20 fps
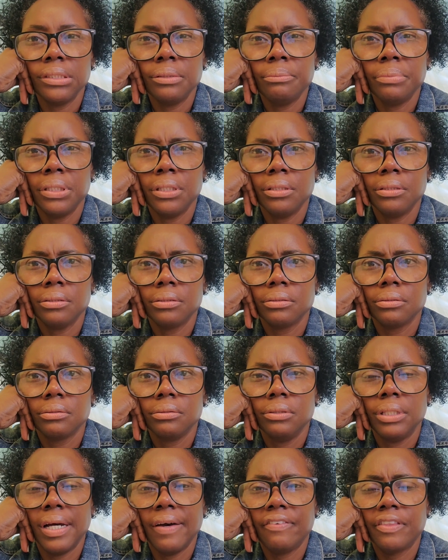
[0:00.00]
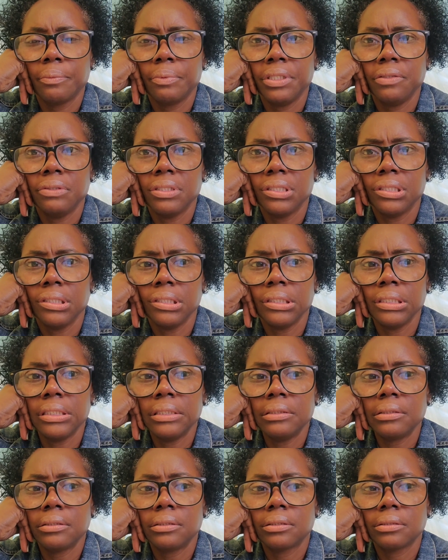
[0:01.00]
But you have to be
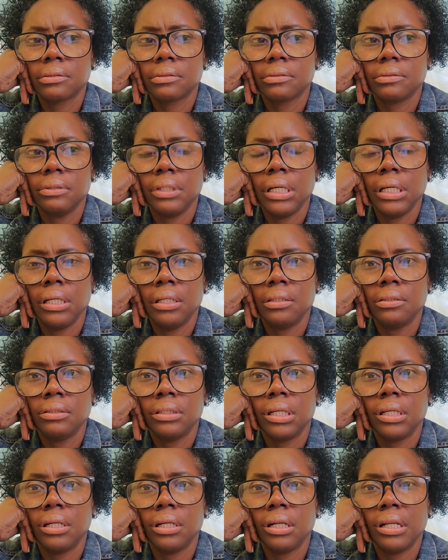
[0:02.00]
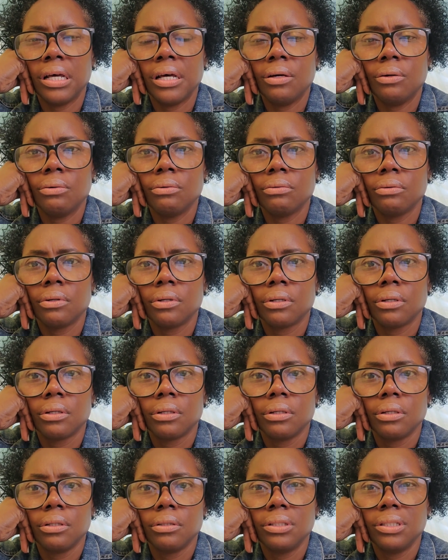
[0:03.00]
resilient and not allow
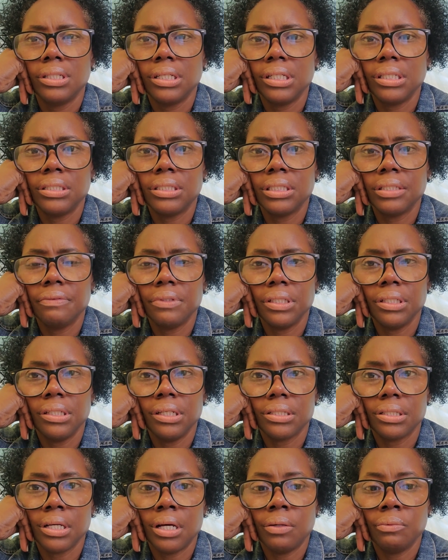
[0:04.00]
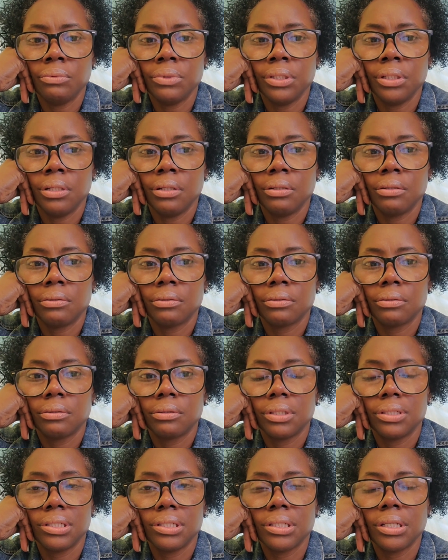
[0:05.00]
the negativity that's out there
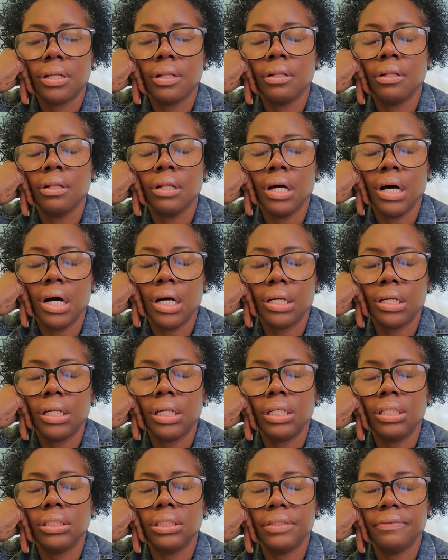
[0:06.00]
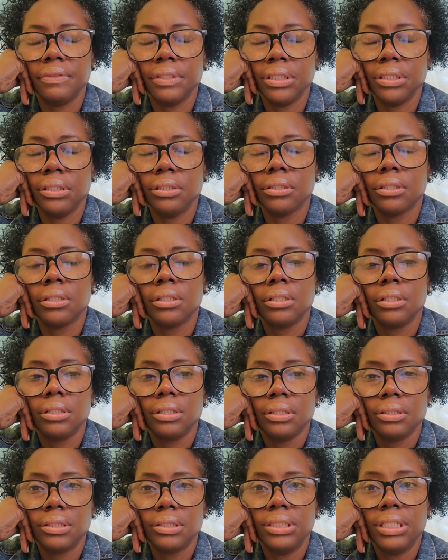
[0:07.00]
because it's a lot of negativity.
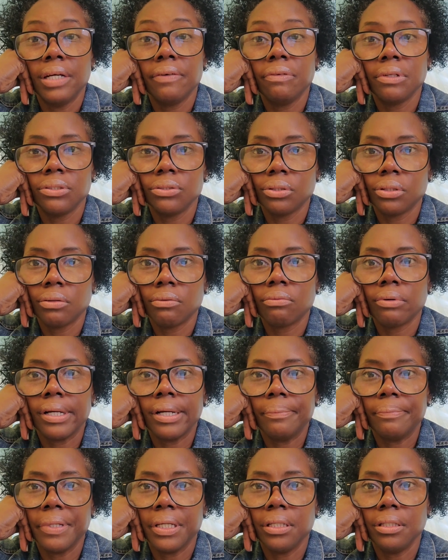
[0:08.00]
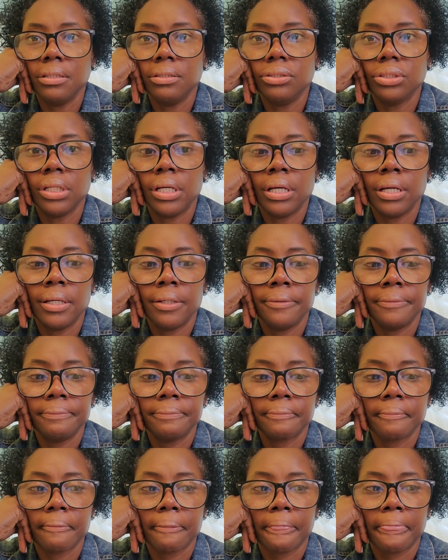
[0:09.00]
The devil is on a rampage and